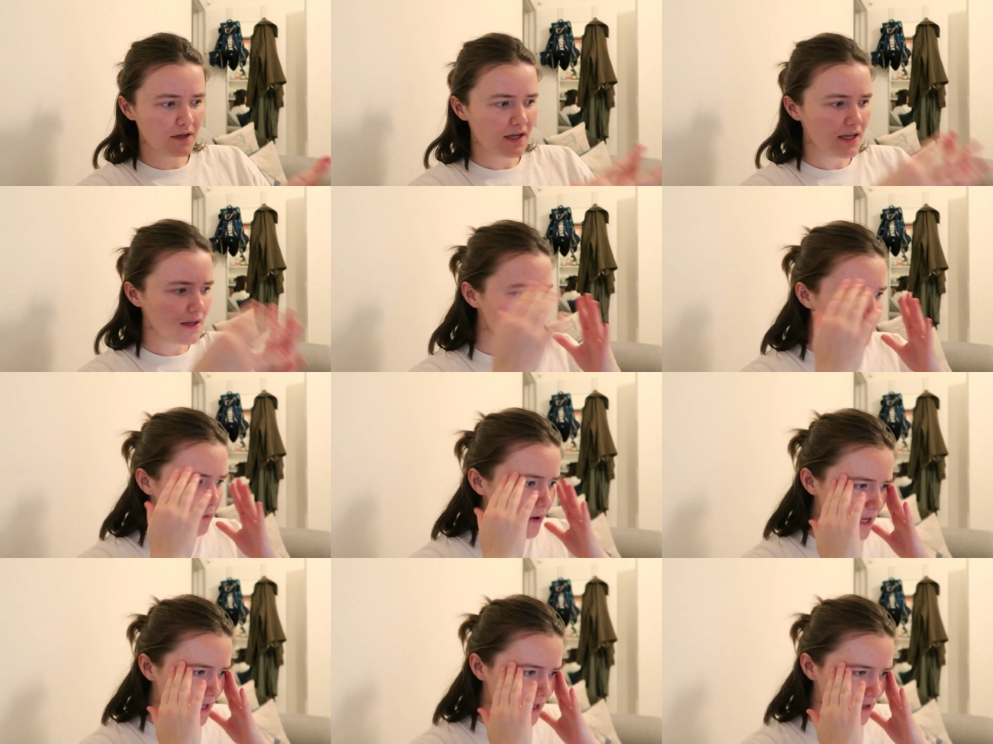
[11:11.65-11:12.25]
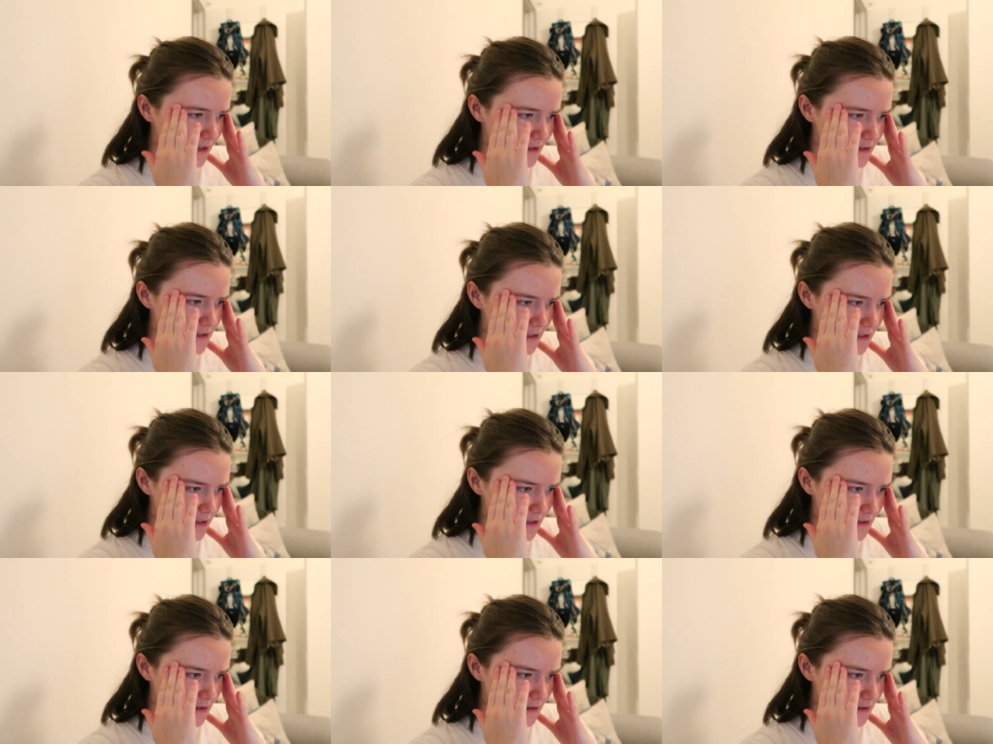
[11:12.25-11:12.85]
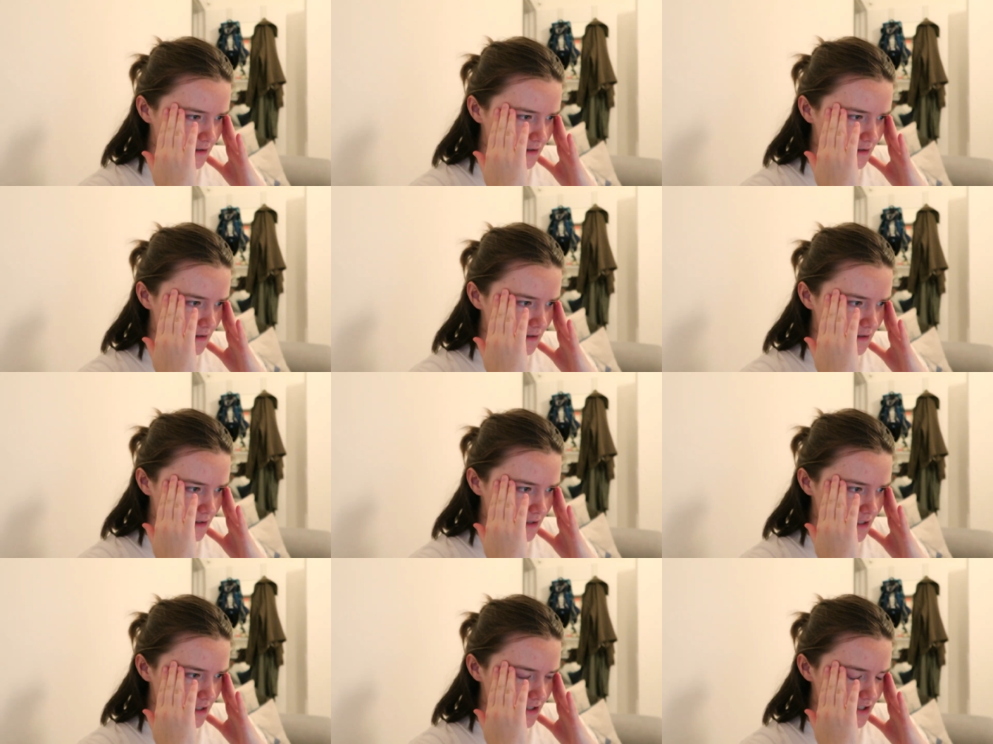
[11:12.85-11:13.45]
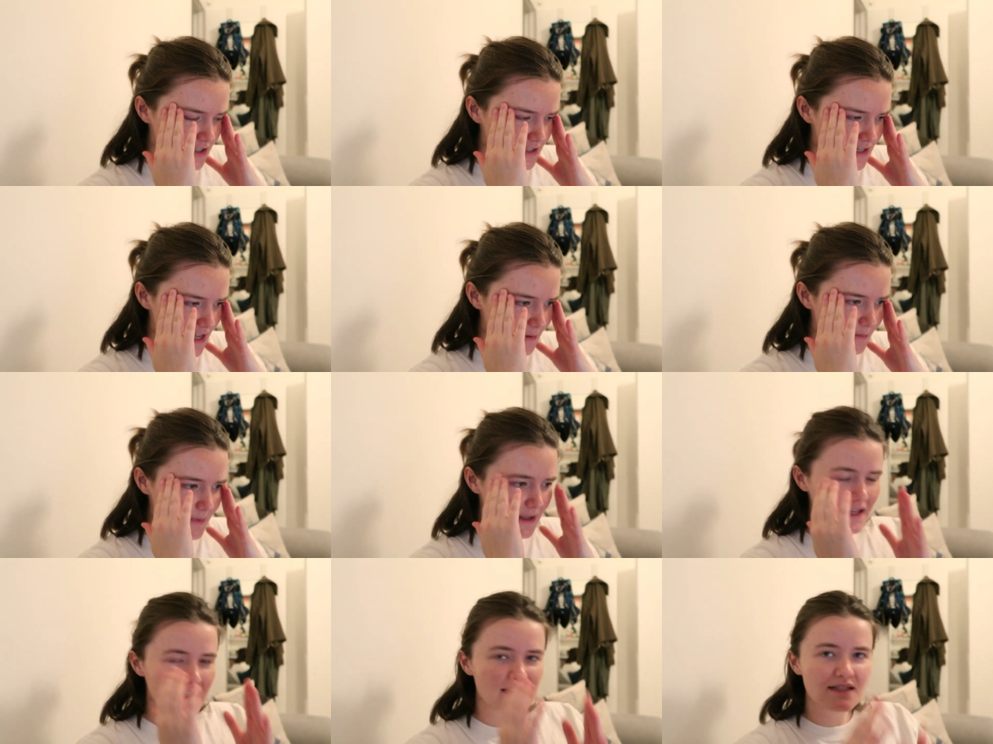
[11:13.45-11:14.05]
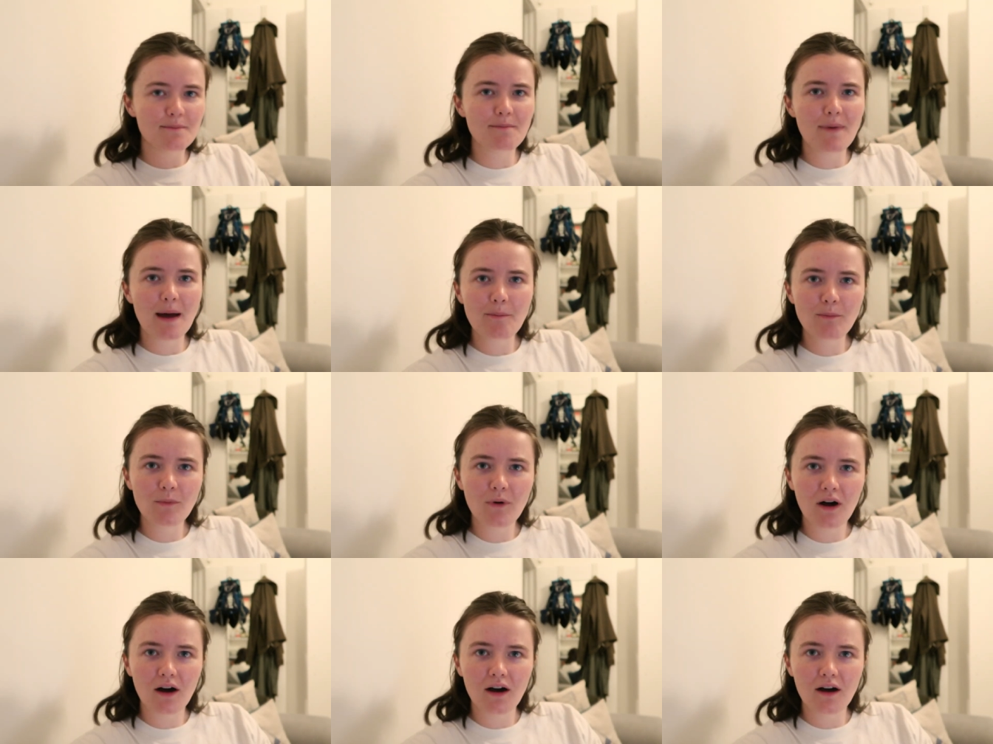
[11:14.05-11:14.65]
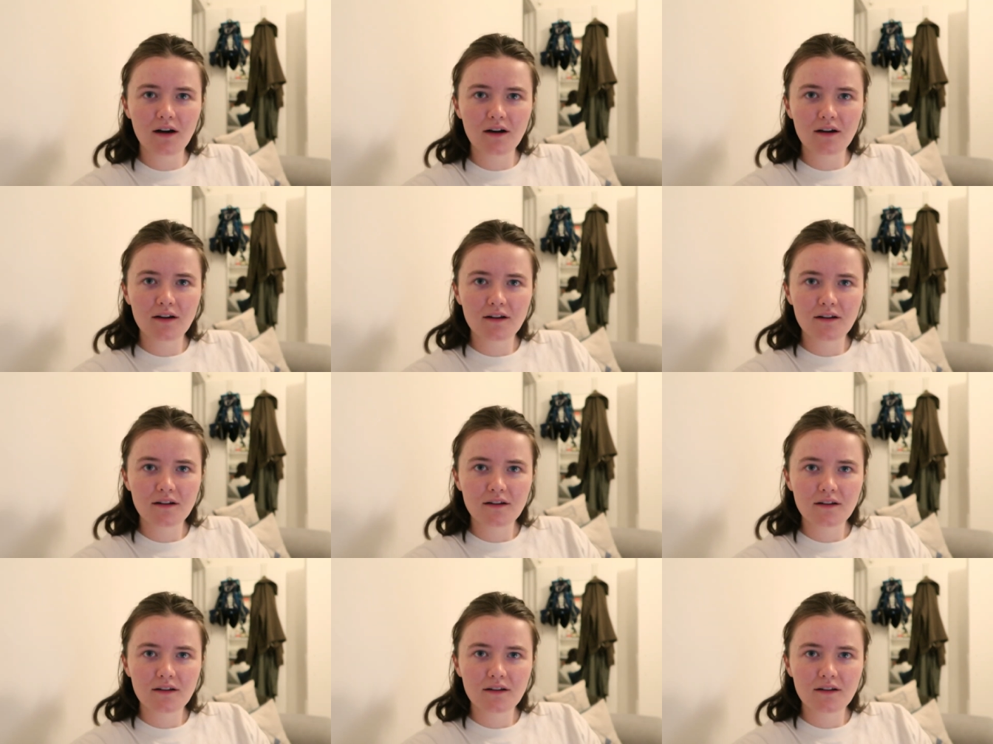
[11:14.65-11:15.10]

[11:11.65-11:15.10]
And wait, has it? It's just hit me. It's a memoir.